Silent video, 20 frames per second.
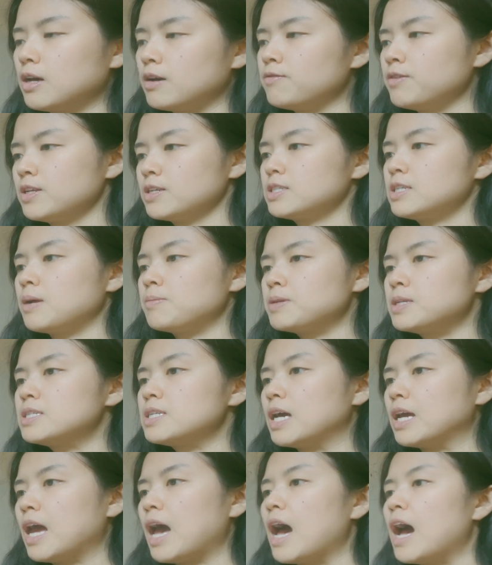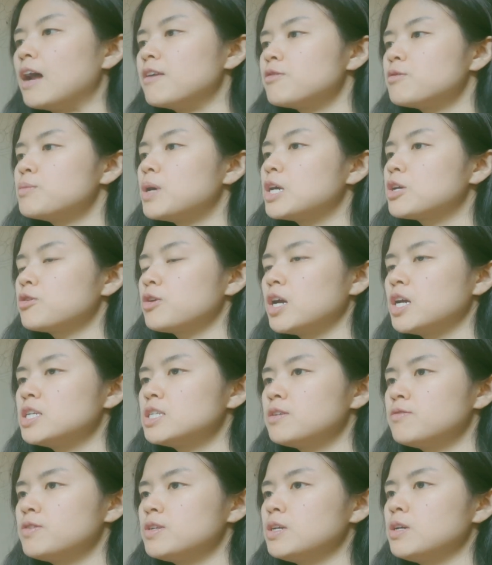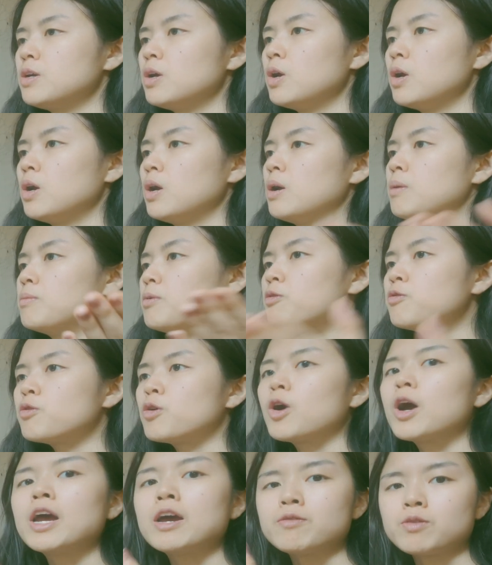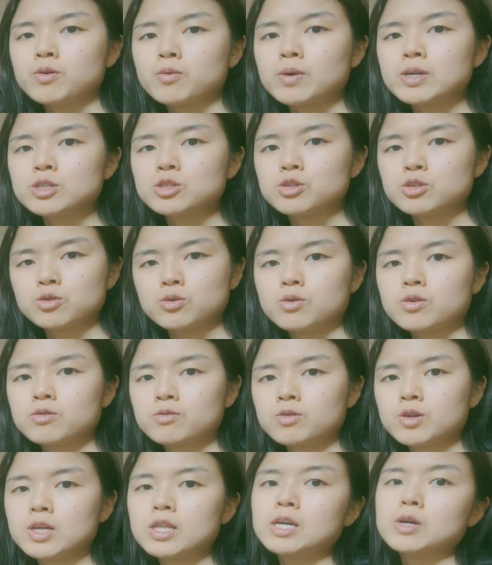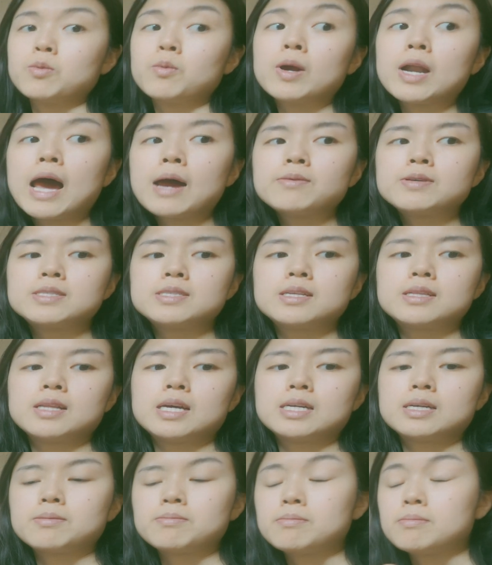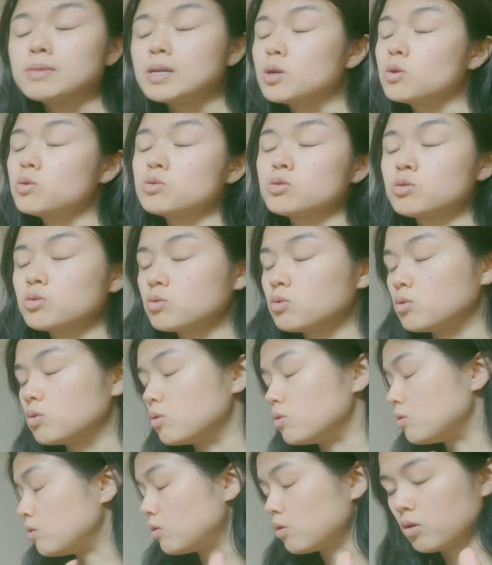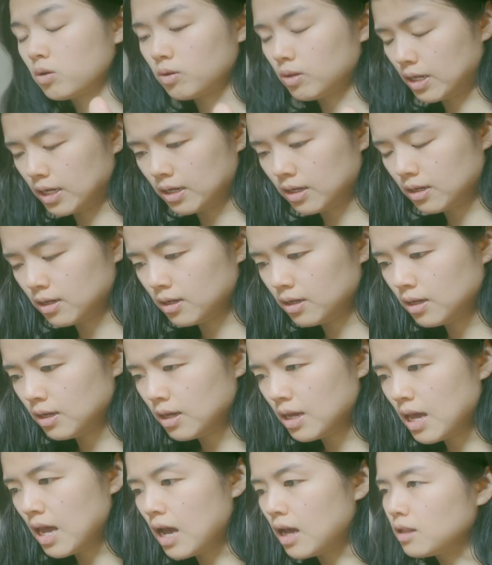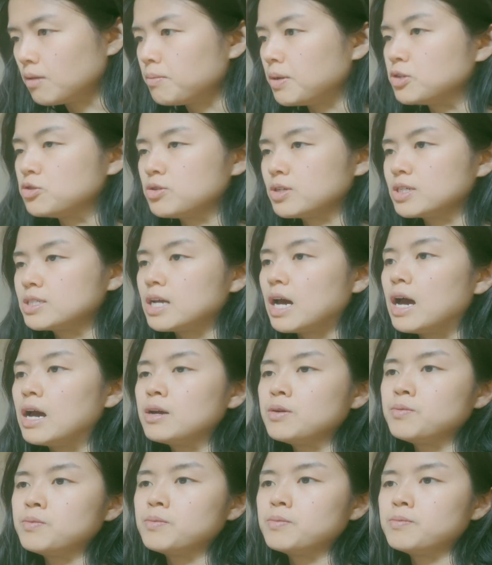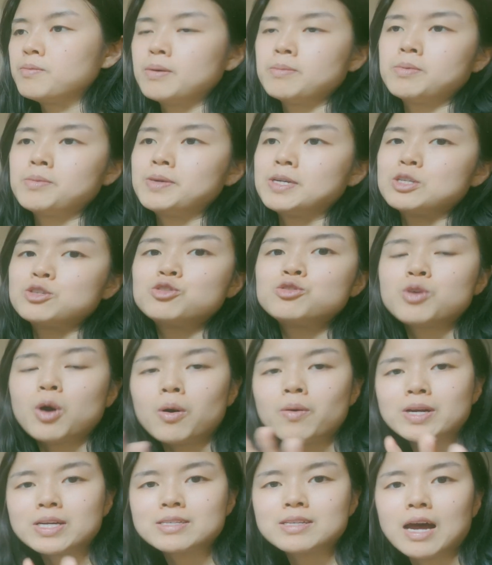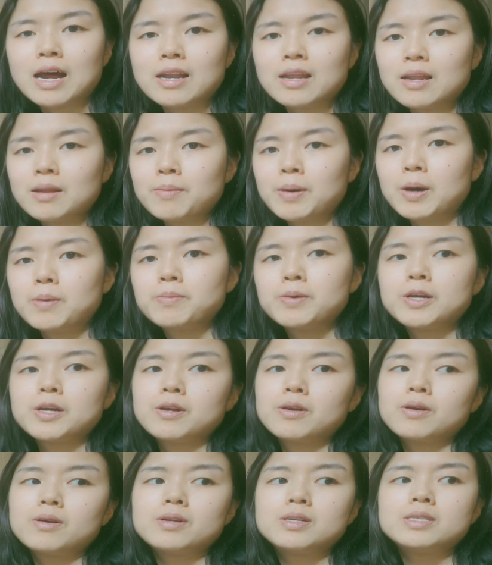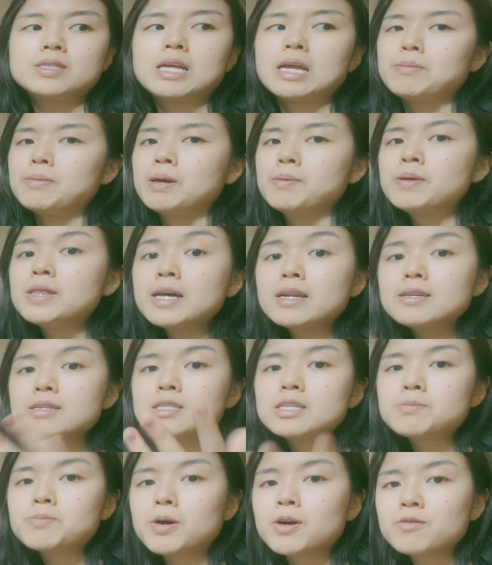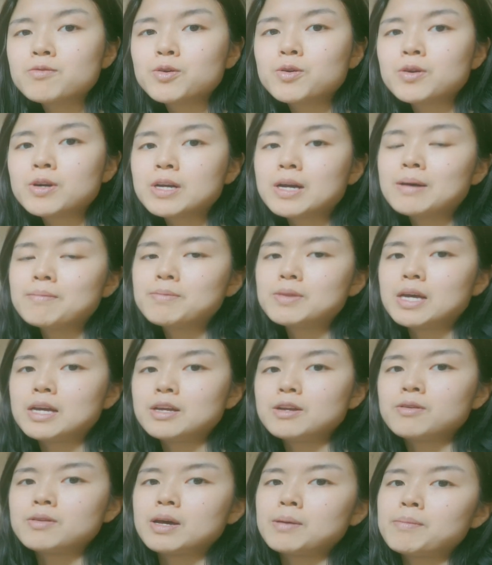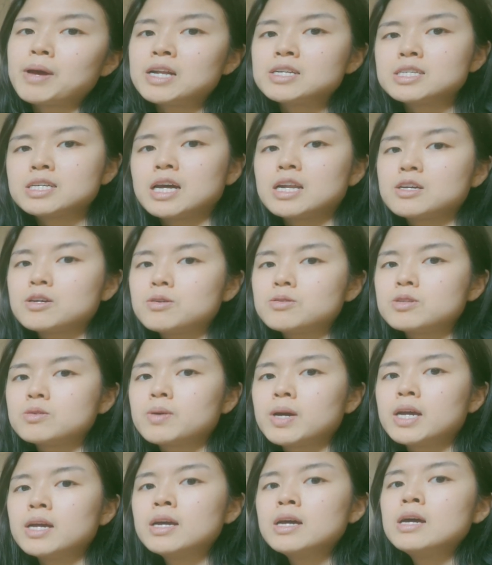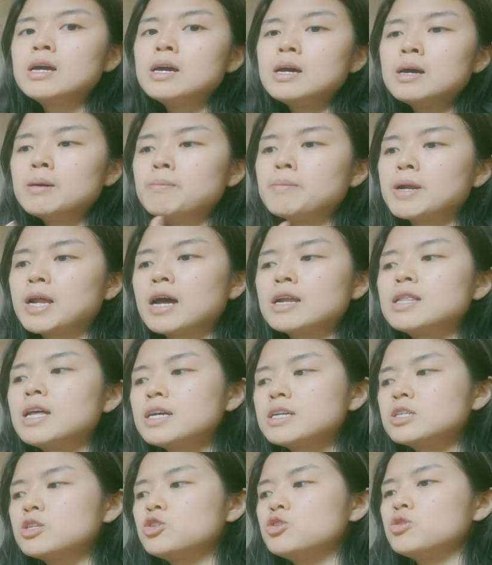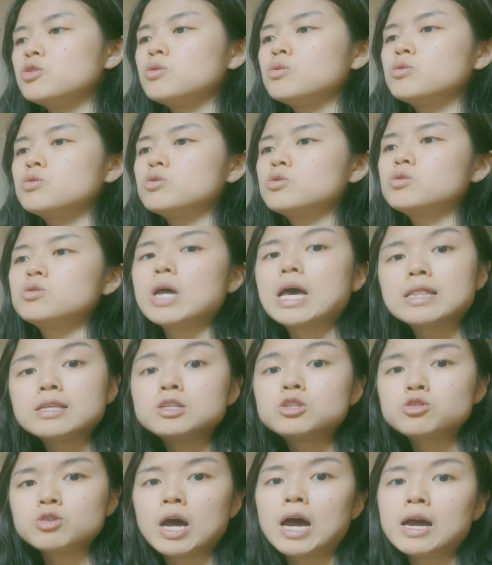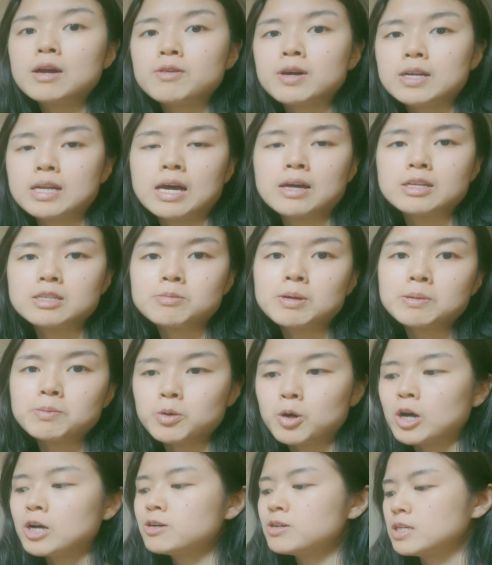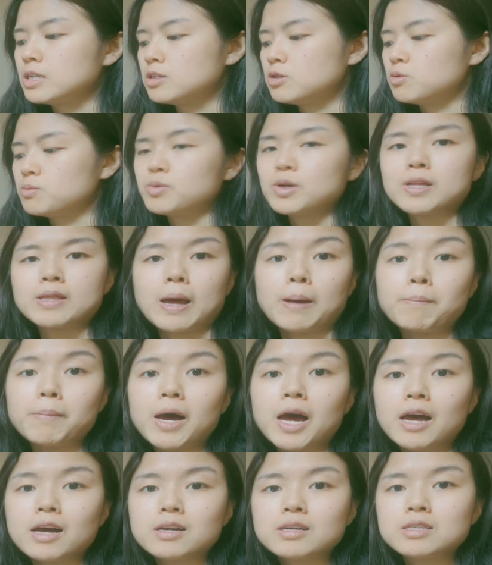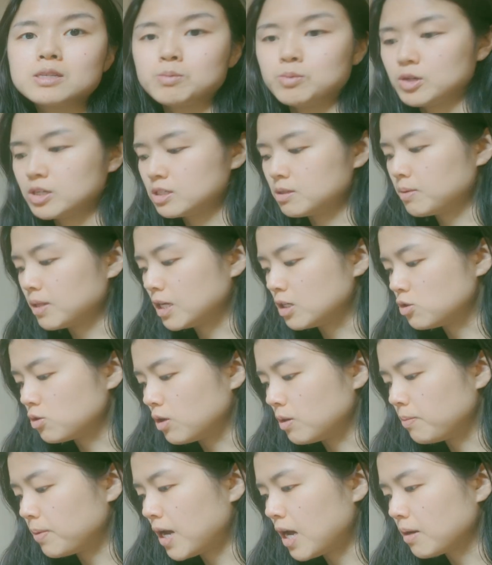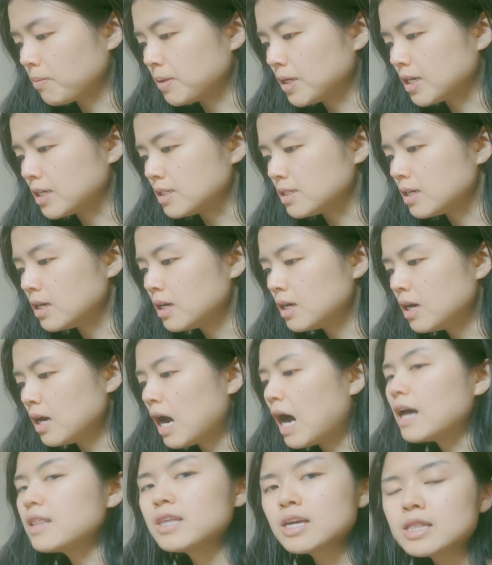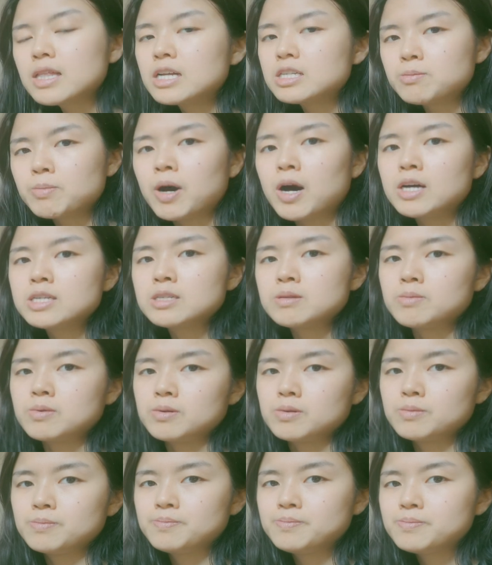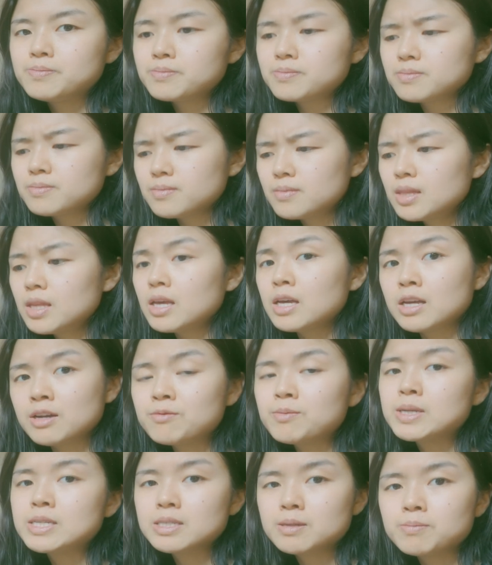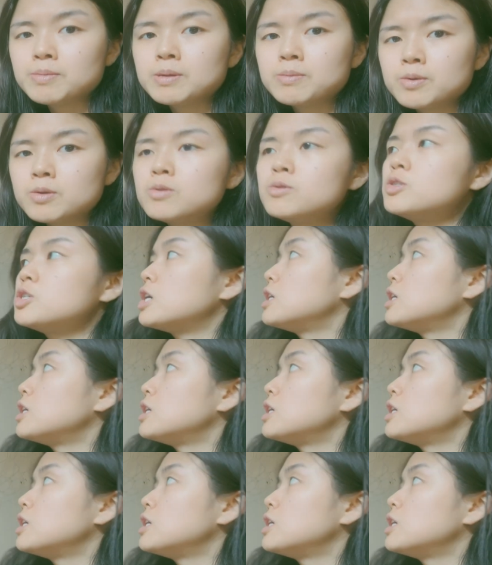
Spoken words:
love and acceptance I had for my creativity before I ever went to school for it. Like when I was in like middle school or like elementary, because I remember being so excited about being an artist. And maybe that is just part of growing up, that, that magic kind of goes away. But I'd like to at least try right now, that's my priority, to bring that back, to bring some of that joy back, because I think that's possible. I've met some people